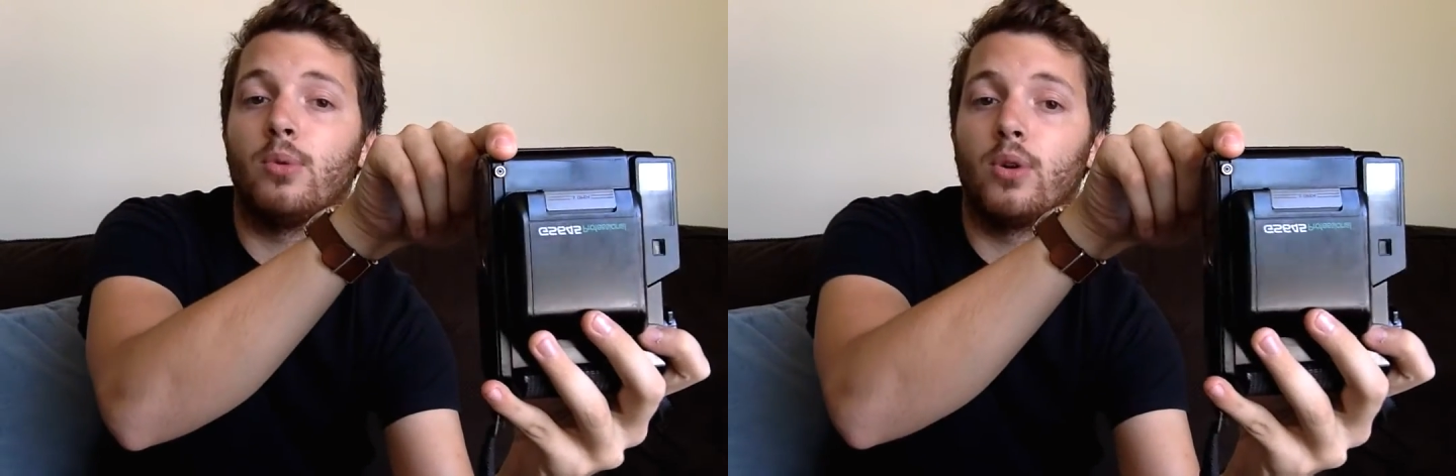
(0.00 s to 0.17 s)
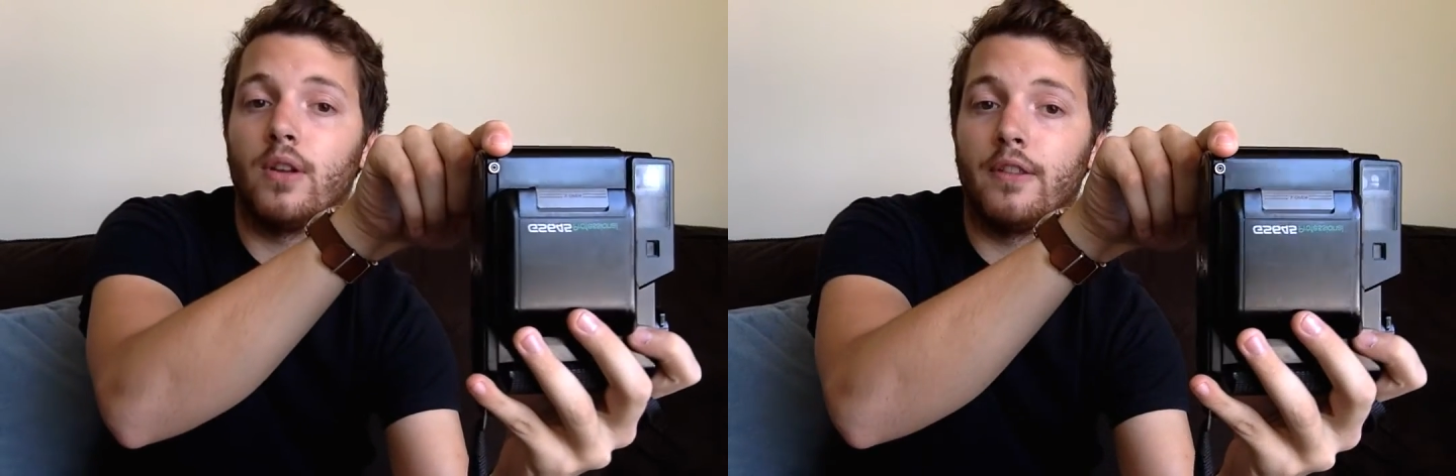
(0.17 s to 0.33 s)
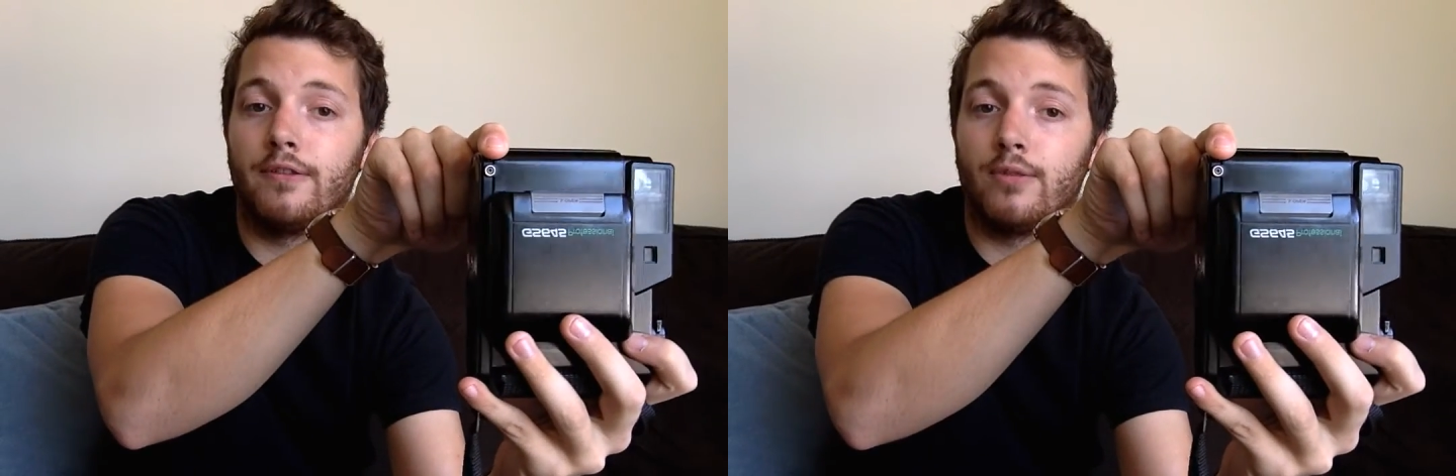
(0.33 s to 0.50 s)
port
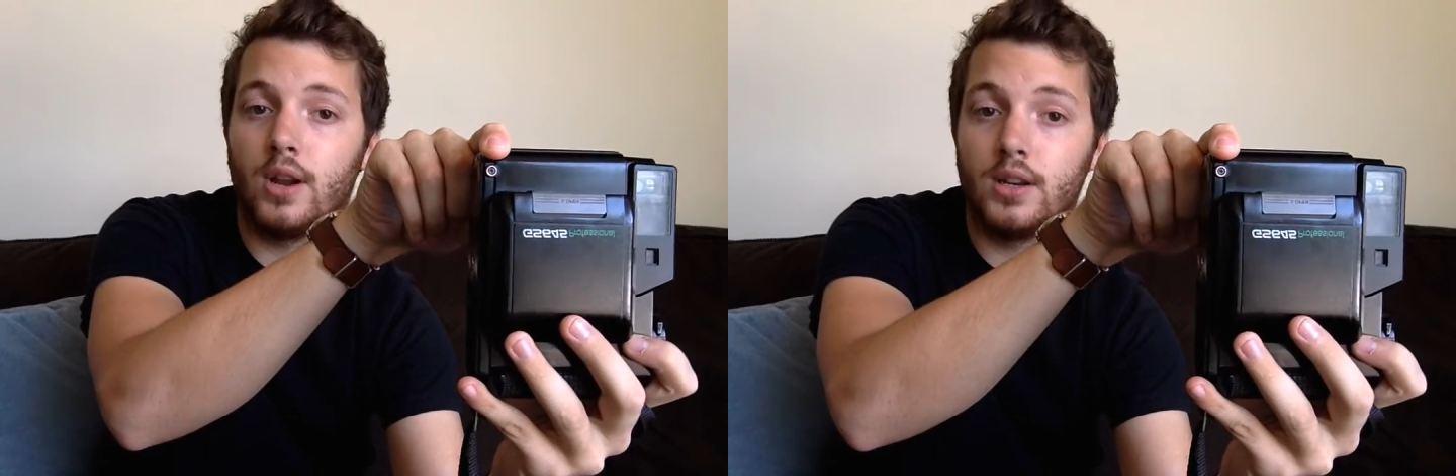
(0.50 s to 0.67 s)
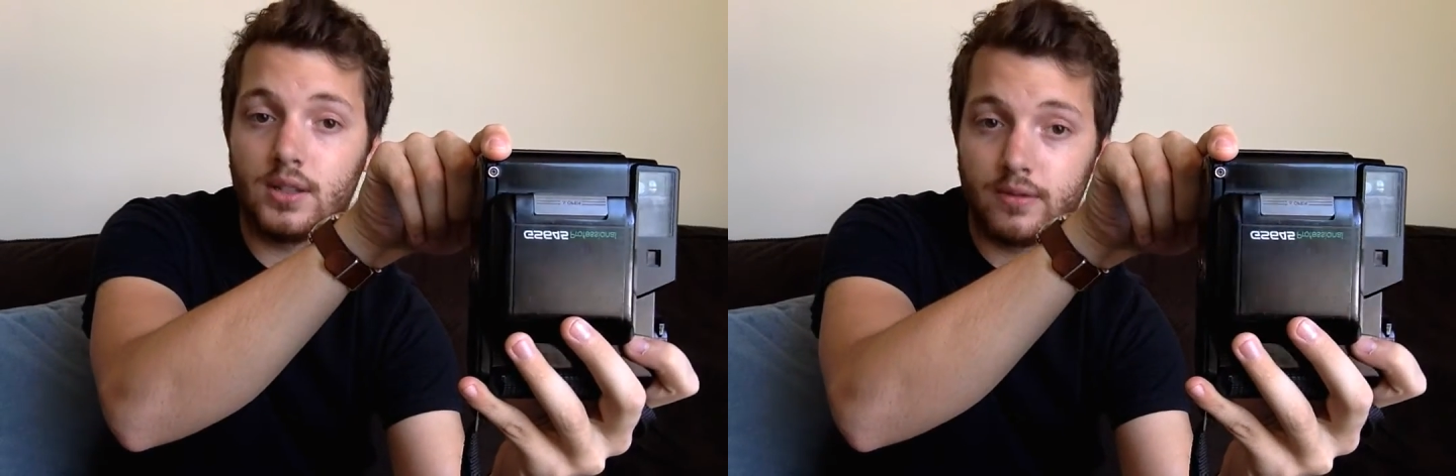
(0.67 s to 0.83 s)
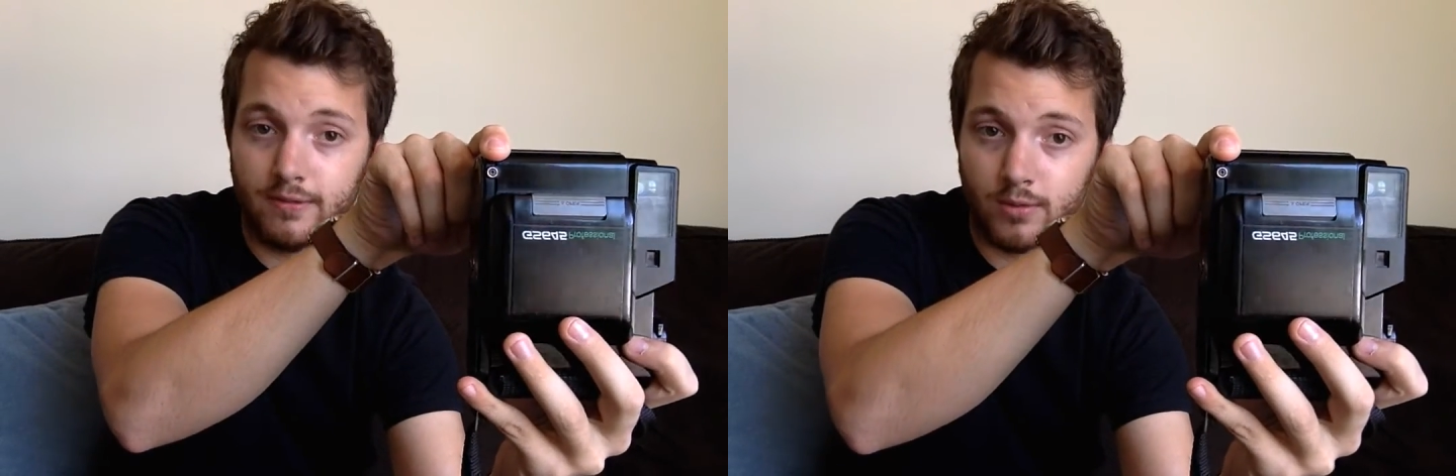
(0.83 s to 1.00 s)
on the
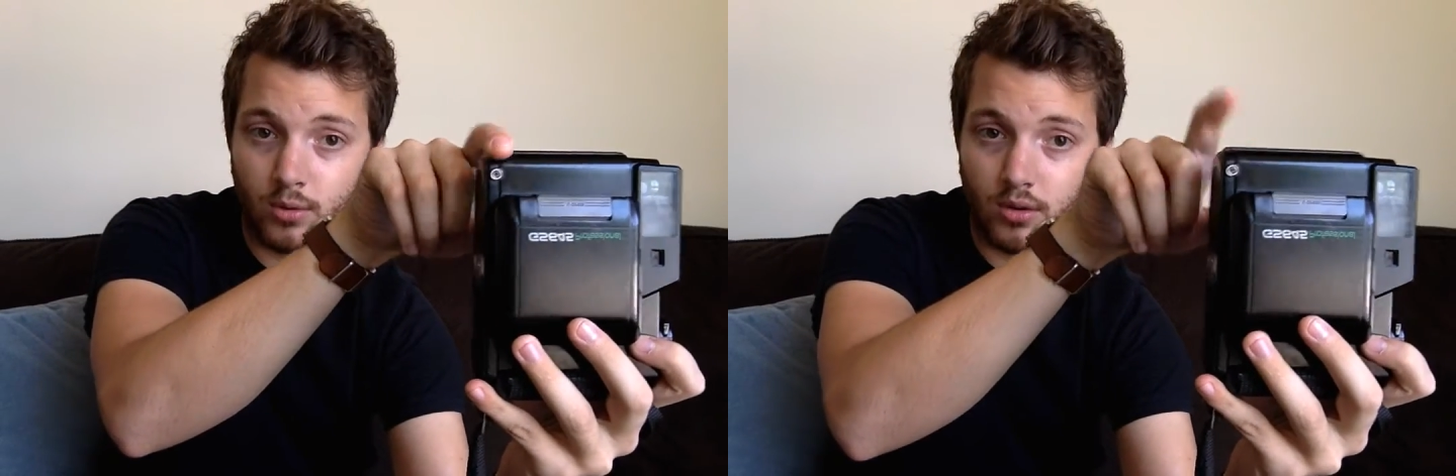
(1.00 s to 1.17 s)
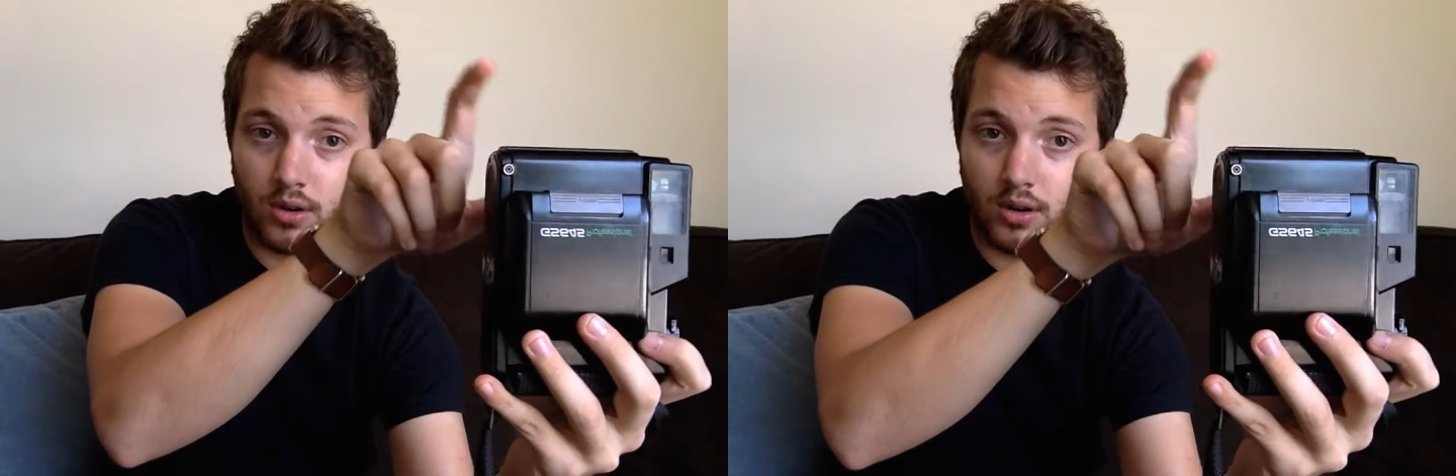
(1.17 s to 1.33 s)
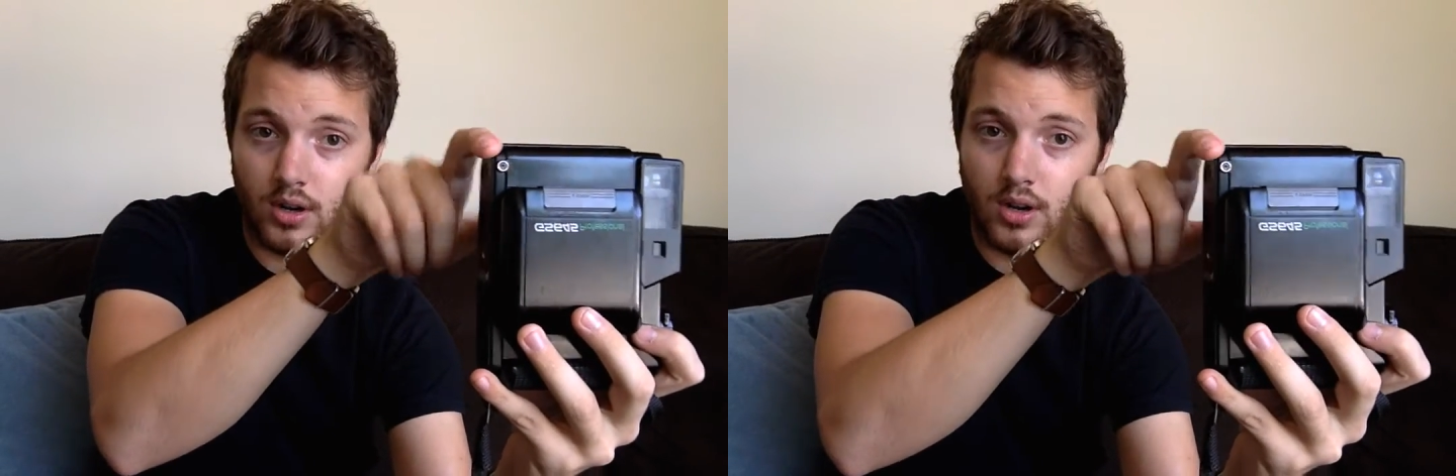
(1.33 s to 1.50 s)
front for